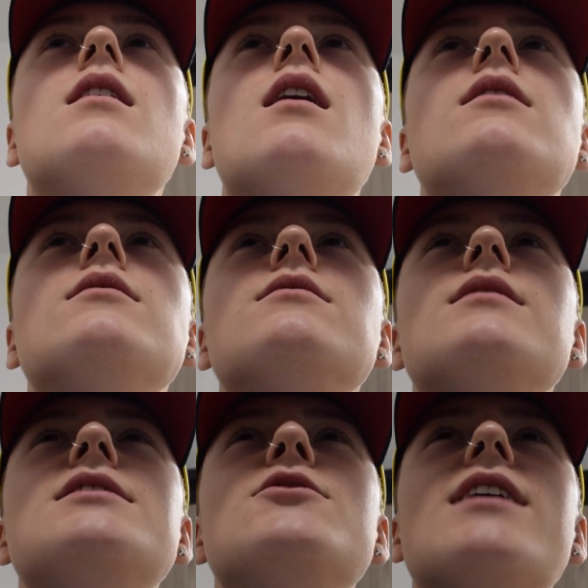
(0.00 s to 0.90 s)
Oh,
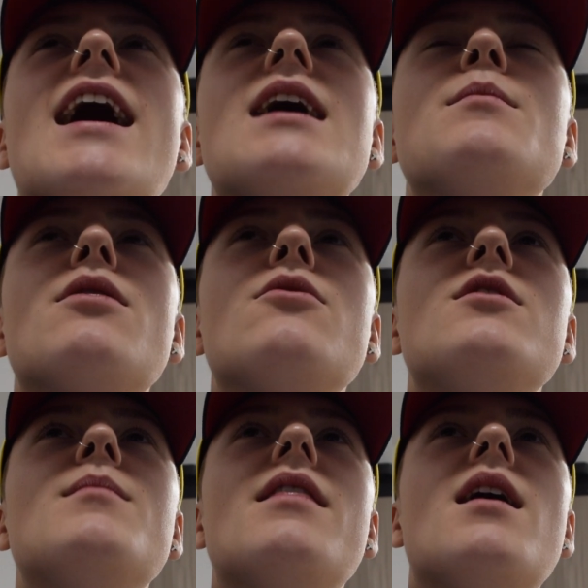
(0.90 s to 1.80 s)
it's your game. I thought
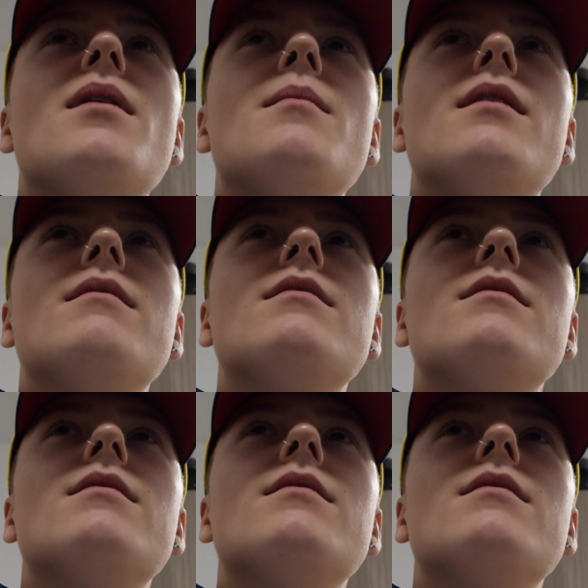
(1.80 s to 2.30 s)
you meant that about my...